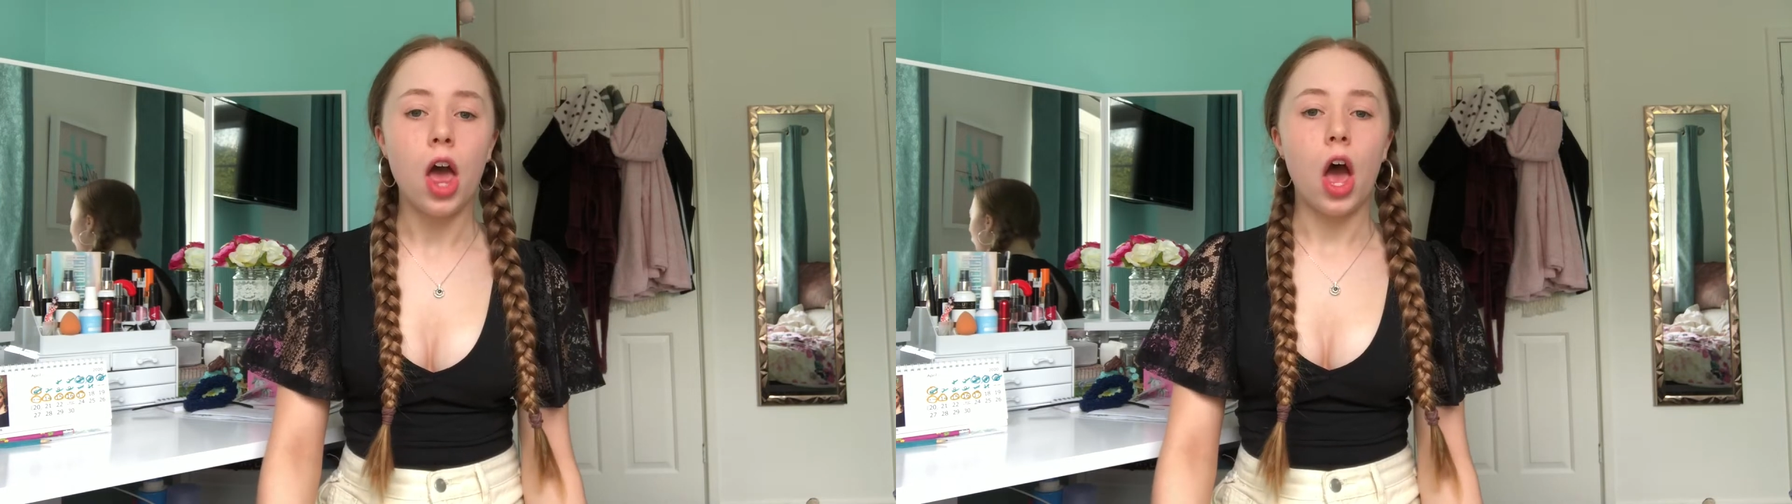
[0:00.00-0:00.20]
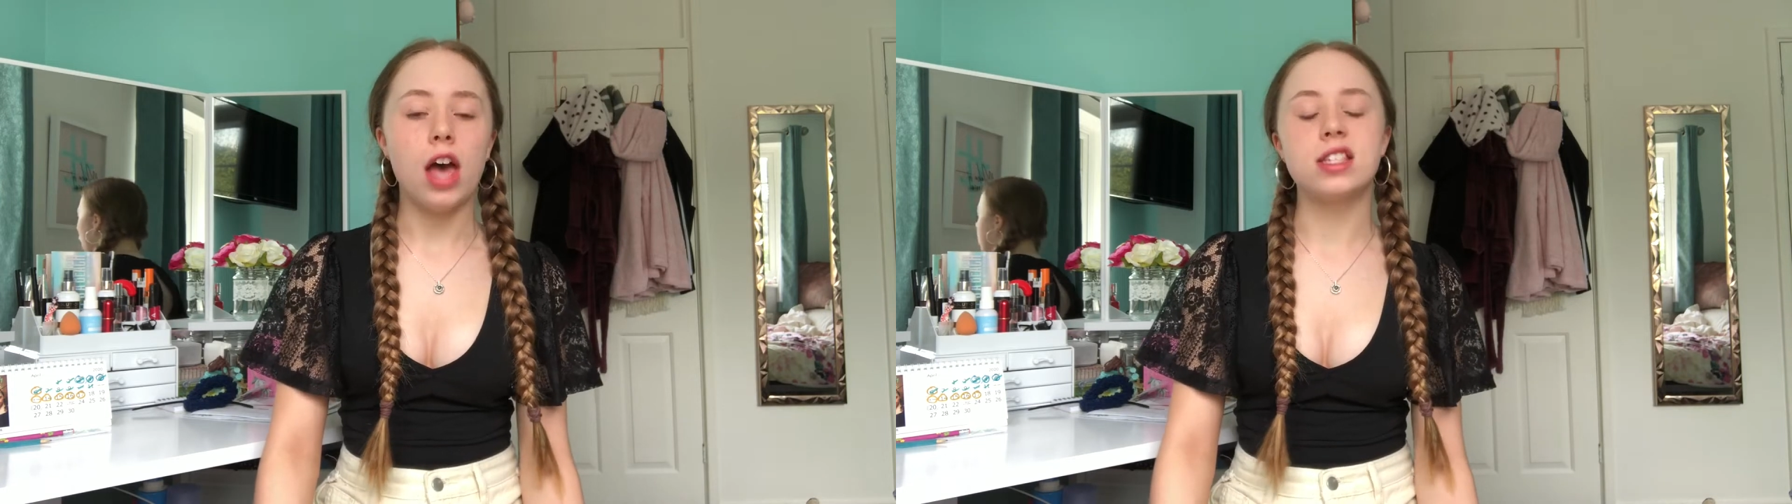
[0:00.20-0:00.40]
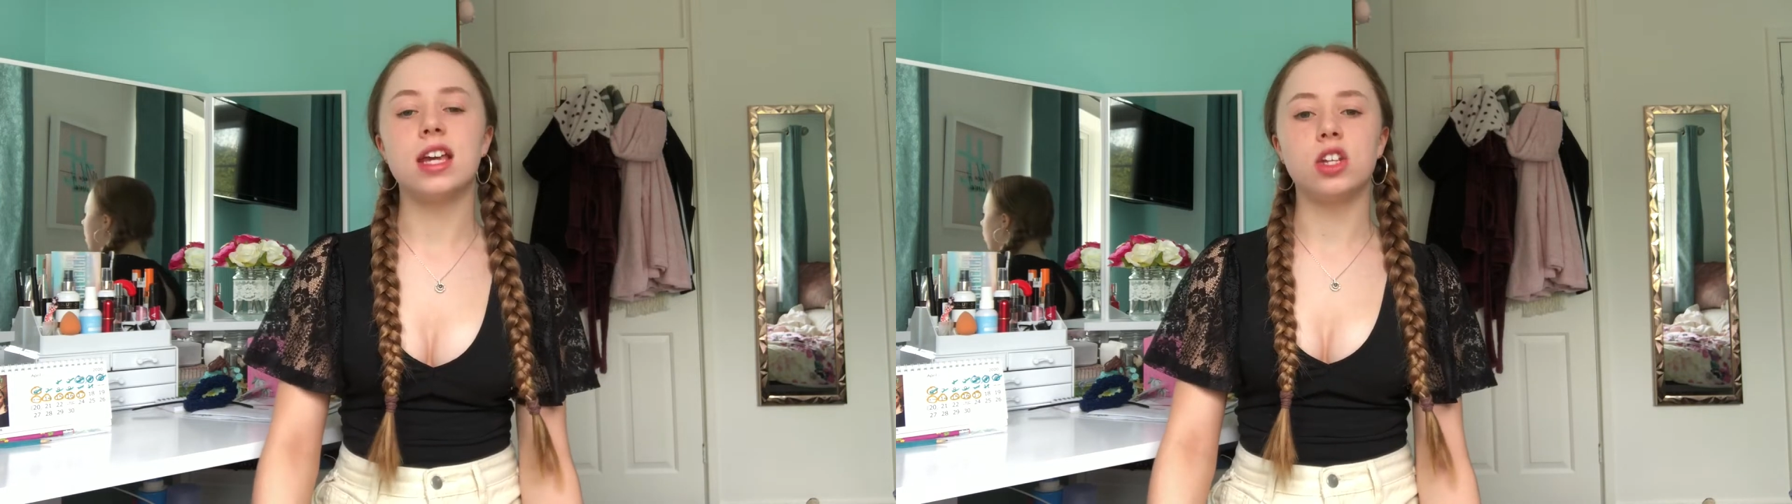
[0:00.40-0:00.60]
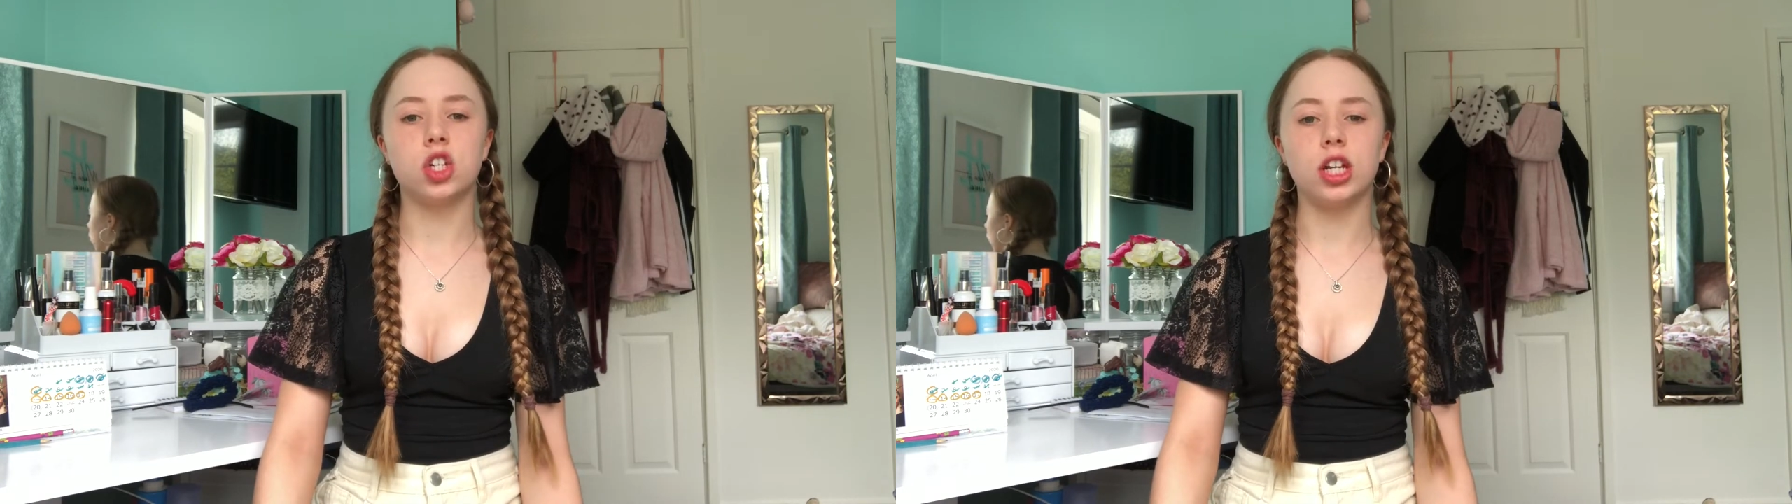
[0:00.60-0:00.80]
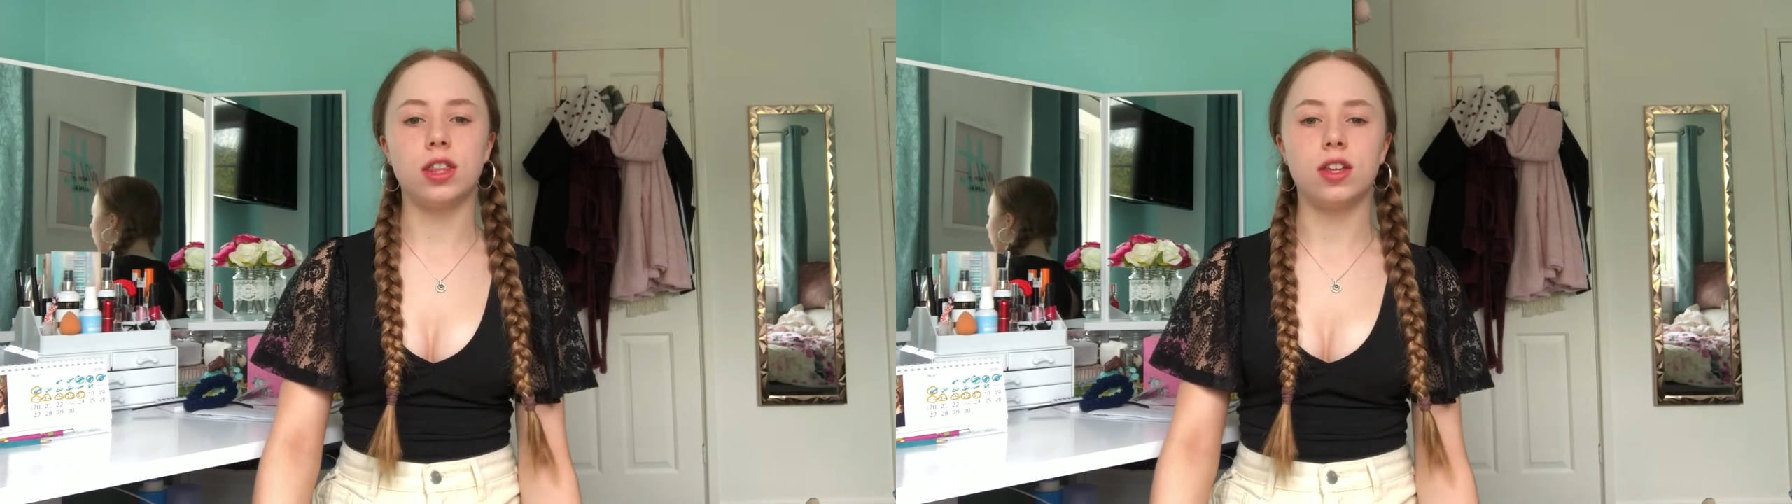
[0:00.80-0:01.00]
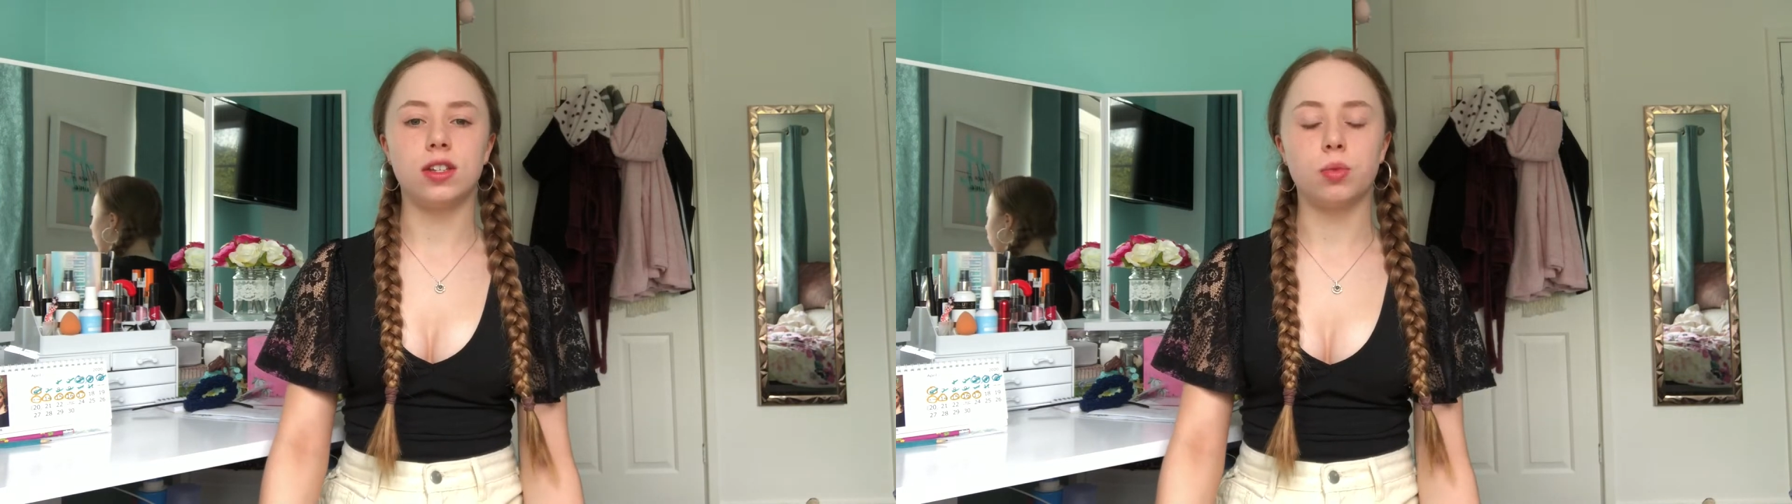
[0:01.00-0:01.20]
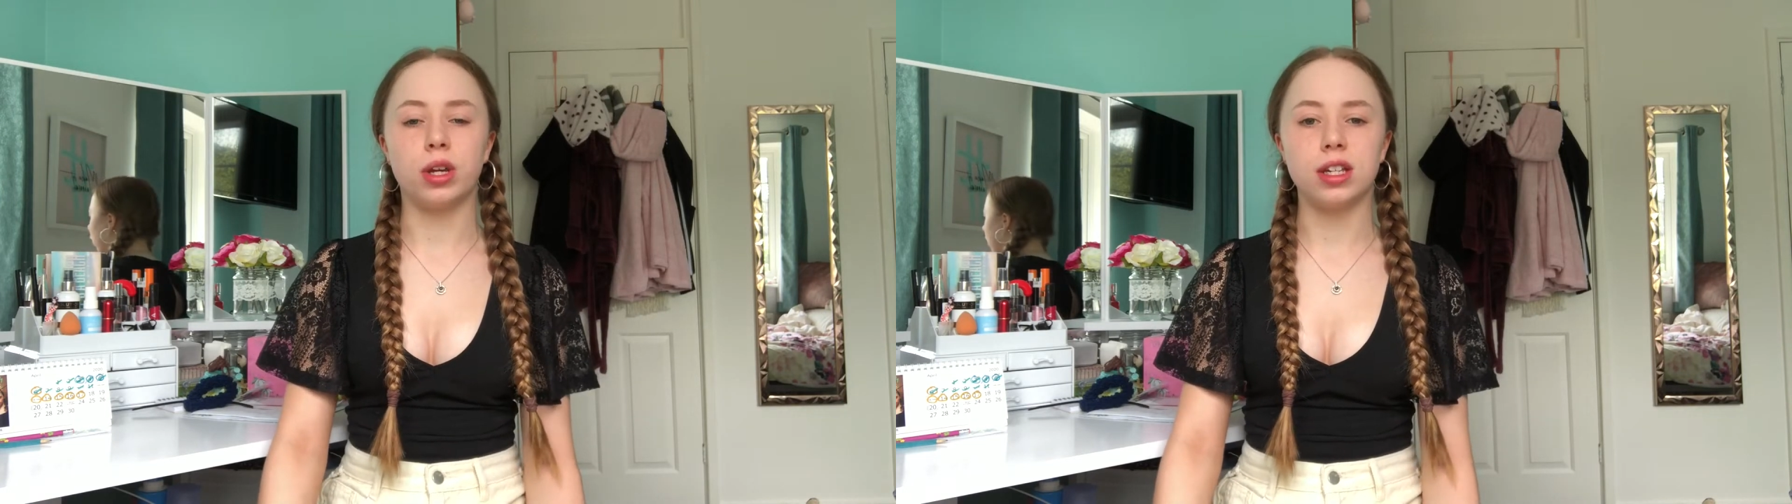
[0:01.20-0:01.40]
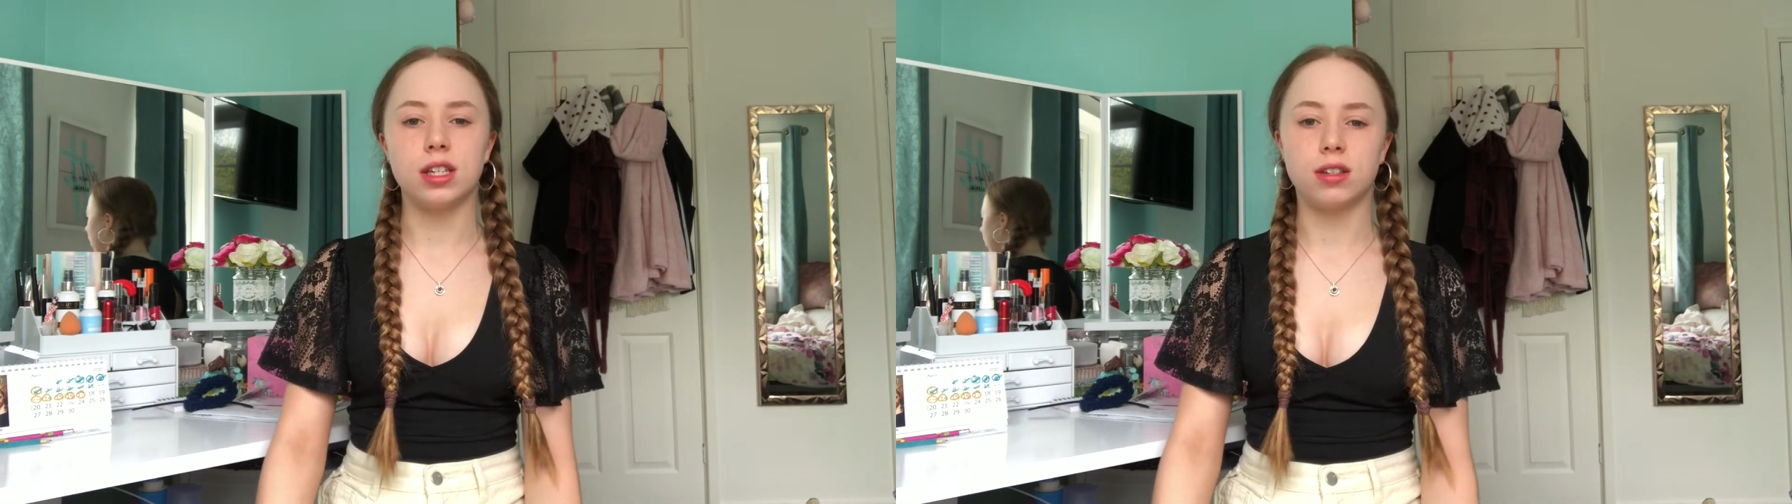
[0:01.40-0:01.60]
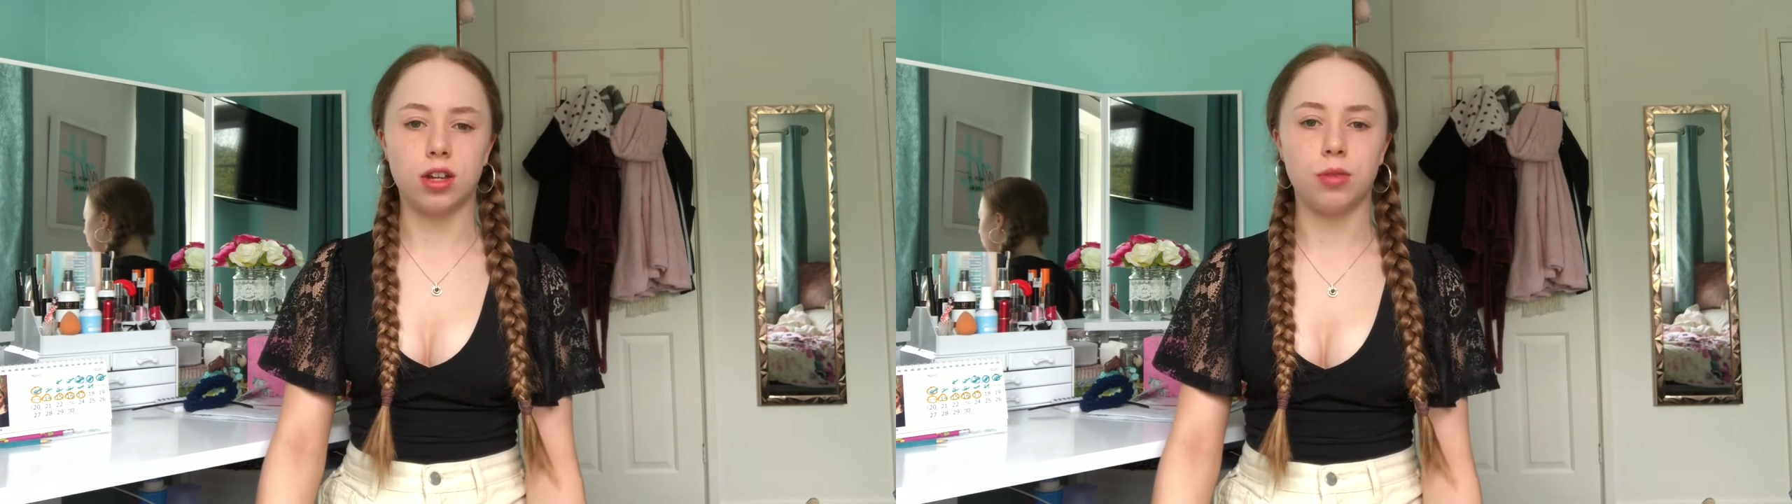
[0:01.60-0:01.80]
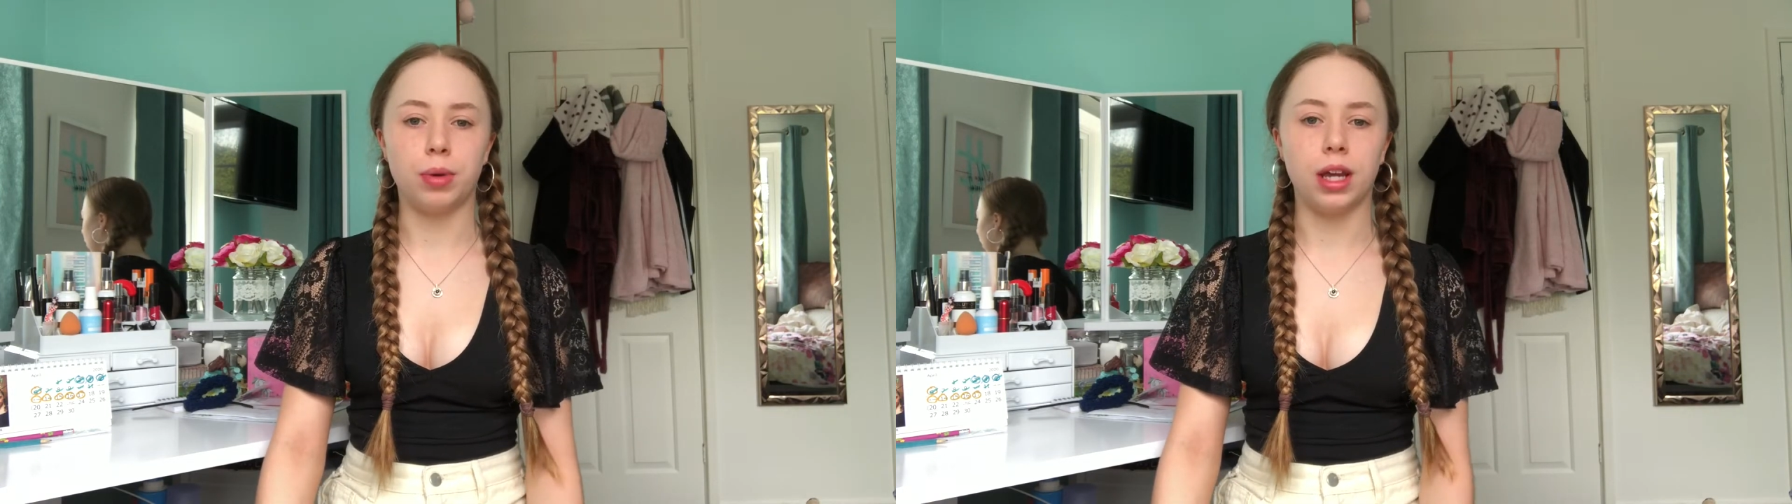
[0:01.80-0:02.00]
essentially this week's is going
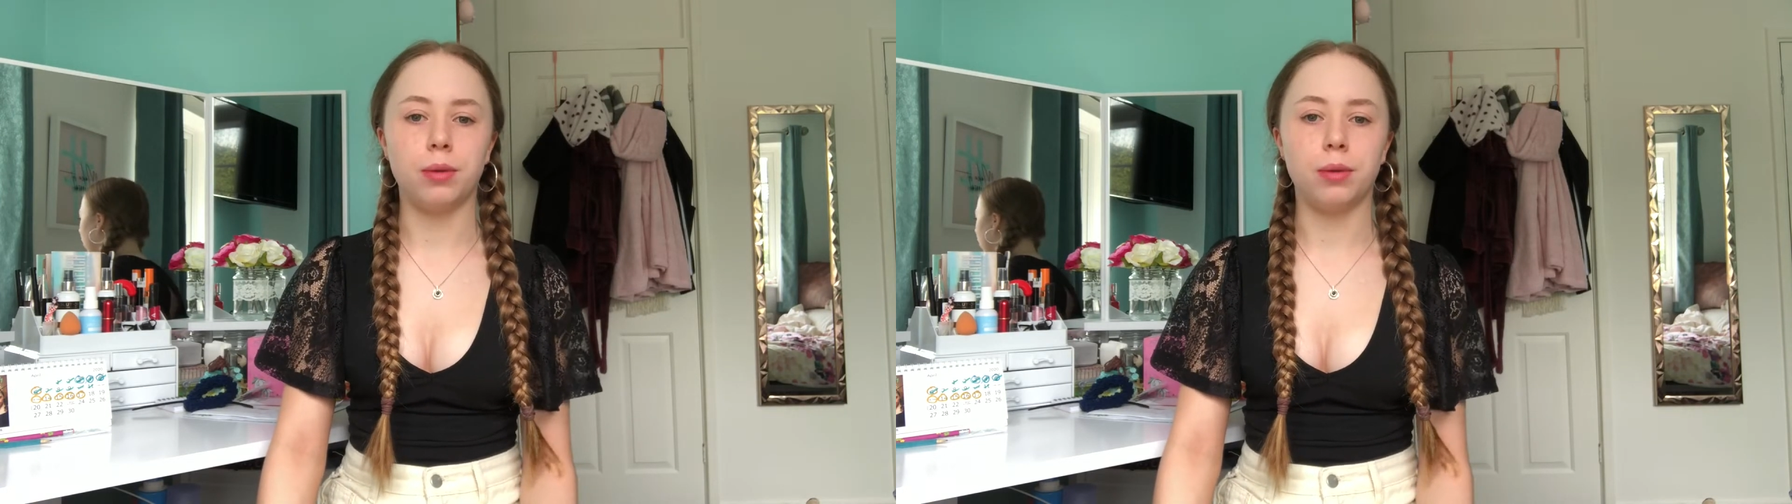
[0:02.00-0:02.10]
to be